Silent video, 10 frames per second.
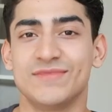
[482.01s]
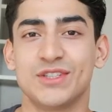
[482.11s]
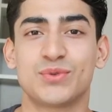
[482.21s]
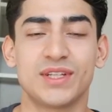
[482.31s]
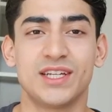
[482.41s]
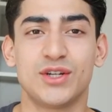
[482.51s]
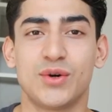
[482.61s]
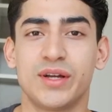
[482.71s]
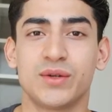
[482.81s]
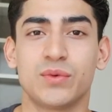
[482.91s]
It's really
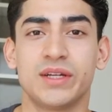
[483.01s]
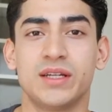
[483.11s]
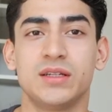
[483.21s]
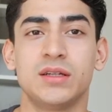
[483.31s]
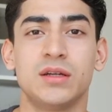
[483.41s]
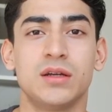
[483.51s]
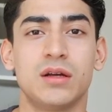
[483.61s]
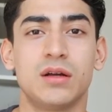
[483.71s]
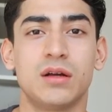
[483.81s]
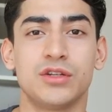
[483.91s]
annoying when
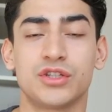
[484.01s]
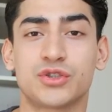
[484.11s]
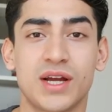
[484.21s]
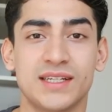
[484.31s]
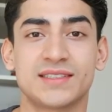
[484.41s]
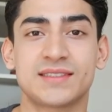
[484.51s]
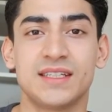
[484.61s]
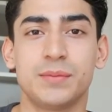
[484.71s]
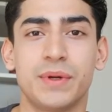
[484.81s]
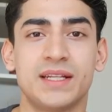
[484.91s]
you're trying to
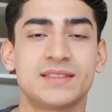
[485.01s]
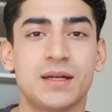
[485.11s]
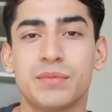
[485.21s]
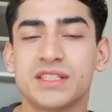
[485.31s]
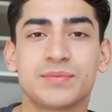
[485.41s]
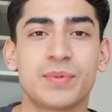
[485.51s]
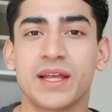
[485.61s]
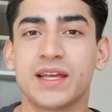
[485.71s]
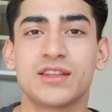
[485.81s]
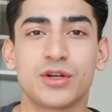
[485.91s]
sleep and somebody's
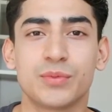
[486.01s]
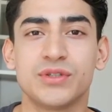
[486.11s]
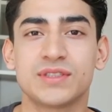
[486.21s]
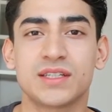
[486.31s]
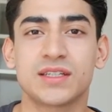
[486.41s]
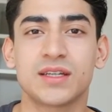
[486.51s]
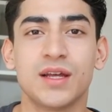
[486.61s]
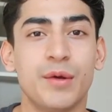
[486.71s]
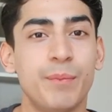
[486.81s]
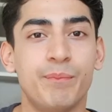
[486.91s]
playing their music
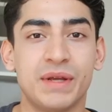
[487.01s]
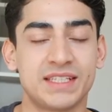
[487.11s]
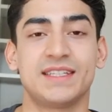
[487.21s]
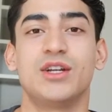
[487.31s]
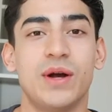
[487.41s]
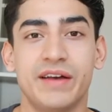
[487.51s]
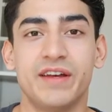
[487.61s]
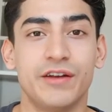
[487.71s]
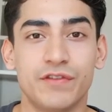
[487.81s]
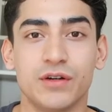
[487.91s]
because they don't have
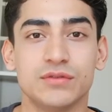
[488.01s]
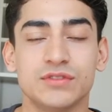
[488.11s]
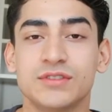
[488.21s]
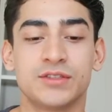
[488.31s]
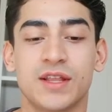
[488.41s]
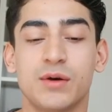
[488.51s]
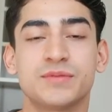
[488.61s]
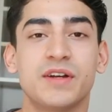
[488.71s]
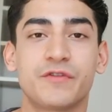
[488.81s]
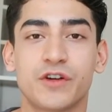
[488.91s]
headphones. So that was
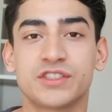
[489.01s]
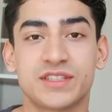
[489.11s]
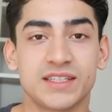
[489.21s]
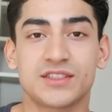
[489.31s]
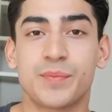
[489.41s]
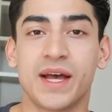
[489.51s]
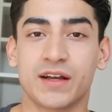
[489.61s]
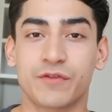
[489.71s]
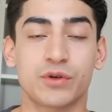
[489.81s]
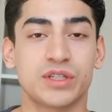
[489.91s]
my first things to
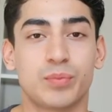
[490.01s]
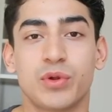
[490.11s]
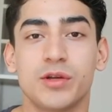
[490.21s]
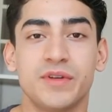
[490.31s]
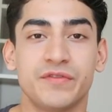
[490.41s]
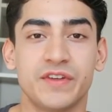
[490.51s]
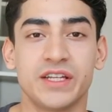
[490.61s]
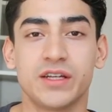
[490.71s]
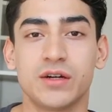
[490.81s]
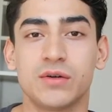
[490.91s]
pack for deployment
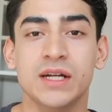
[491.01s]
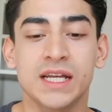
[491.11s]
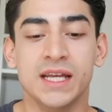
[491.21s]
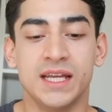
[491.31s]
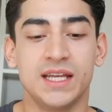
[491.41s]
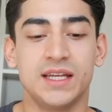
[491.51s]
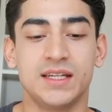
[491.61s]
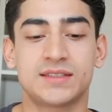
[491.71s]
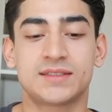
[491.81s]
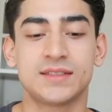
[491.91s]
video.
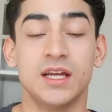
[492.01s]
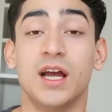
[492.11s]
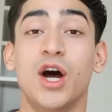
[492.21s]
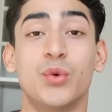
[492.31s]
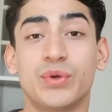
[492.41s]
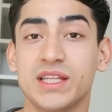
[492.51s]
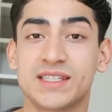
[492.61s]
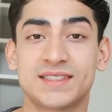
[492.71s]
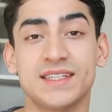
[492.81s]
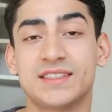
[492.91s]
It's a really
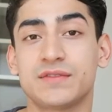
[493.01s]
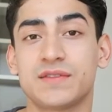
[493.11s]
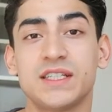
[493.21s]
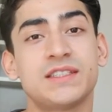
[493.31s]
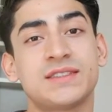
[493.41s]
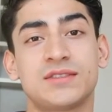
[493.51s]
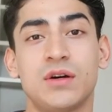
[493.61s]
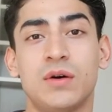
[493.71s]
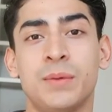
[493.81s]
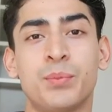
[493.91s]
extensive list,
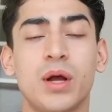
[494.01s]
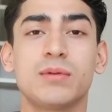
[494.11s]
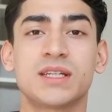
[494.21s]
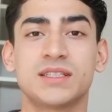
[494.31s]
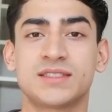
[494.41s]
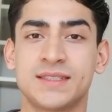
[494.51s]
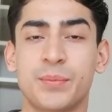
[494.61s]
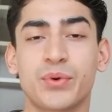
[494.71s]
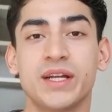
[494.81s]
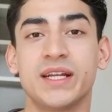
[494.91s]
so I'm probably going to
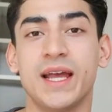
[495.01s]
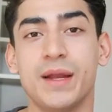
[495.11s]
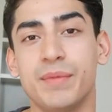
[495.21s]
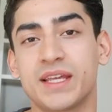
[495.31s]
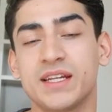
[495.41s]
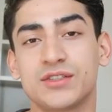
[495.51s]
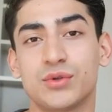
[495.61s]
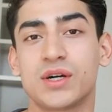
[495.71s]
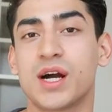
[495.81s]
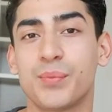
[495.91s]
separate it and make it
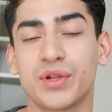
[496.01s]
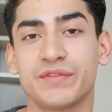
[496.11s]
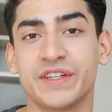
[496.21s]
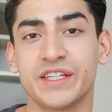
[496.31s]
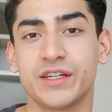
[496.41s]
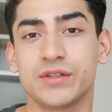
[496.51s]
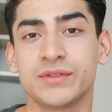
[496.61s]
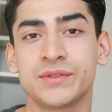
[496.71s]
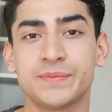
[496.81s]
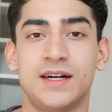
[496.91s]
into a couple of
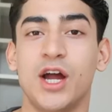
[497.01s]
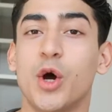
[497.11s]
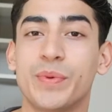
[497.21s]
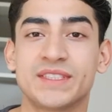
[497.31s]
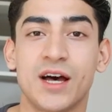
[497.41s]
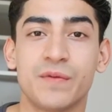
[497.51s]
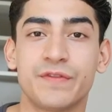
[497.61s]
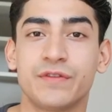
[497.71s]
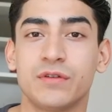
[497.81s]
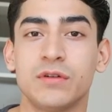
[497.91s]
videos. I hope it's
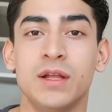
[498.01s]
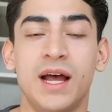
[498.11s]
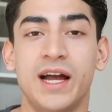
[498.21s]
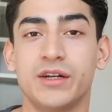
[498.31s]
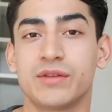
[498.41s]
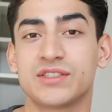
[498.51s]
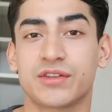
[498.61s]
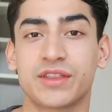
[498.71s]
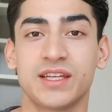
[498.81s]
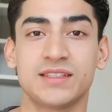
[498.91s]
helpful. I know these are
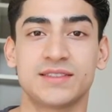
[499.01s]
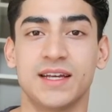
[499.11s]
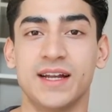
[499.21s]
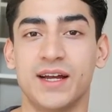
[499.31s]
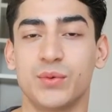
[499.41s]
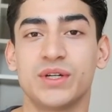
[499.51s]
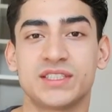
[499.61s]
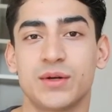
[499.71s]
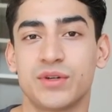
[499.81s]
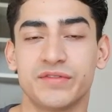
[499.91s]
things that I
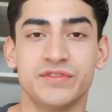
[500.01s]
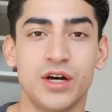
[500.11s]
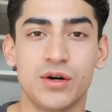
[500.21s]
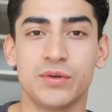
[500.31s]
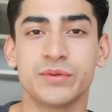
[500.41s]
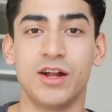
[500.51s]
wish I would have known.